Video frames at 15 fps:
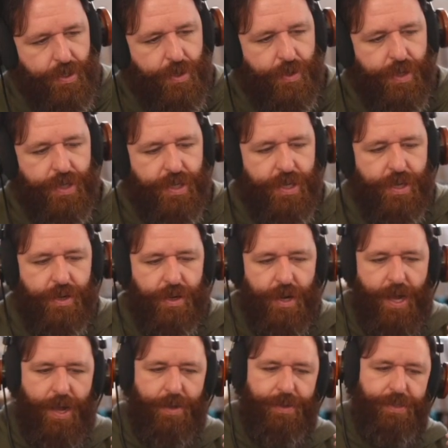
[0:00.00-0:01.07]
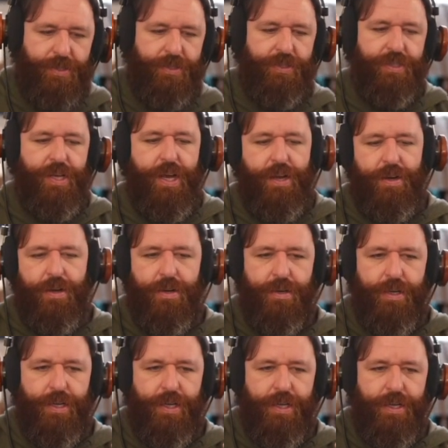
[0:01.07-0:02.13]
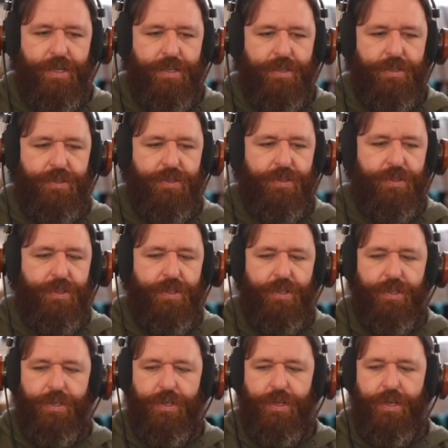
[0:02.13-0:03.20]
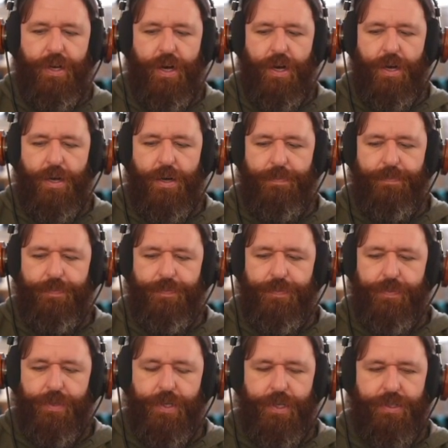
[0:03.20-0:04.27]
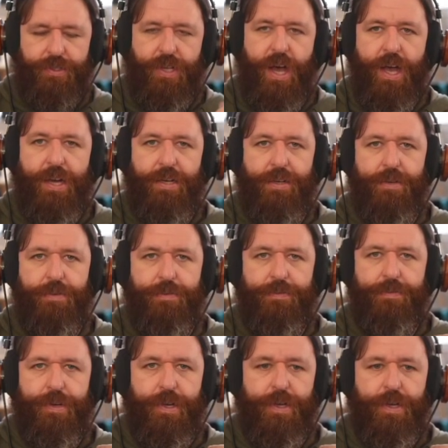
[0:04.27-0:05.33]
You can hear how the snare is kind of,